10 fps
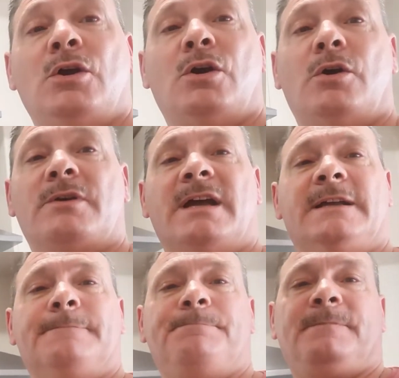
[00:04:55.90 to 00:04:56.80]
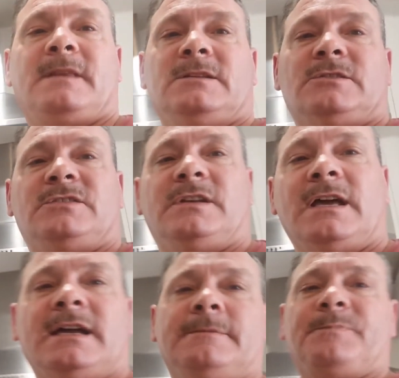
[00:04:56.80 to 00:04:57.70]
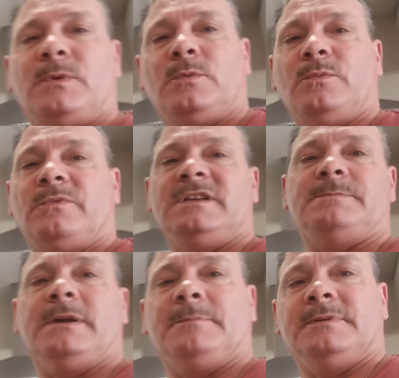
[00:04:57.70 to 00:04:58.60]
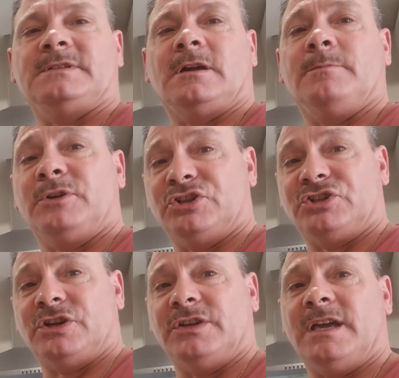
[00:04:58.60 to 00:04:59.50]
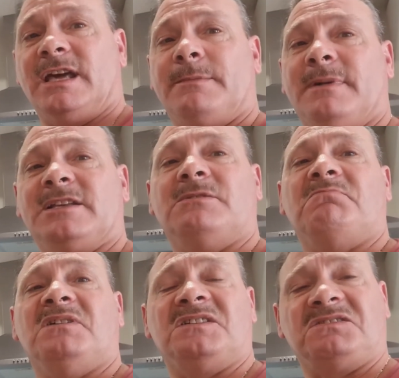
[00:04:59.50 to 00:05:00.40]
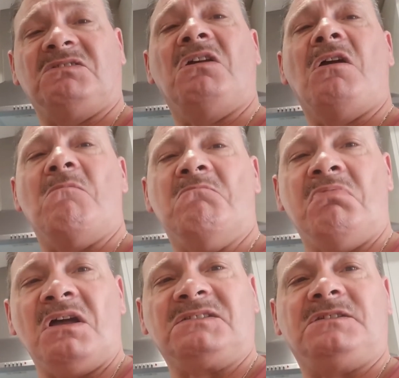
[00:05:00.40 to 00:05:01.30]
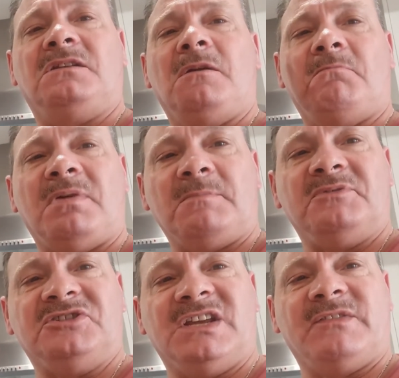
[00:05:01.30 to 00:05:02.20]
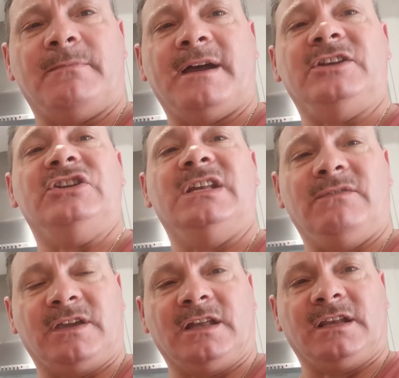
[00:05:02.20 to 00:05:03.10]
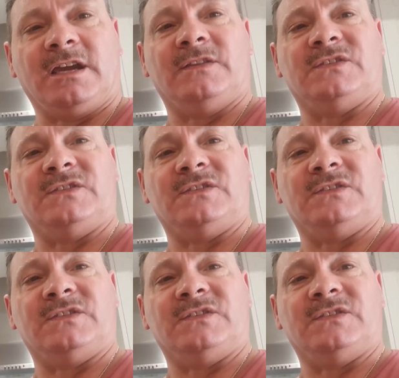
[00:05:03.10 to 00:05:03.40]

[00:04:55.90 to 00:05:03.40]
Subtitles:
Okay, so today, these peppers, I'm going to show you how to make the best Best peppers you ever made. You're never going to go to the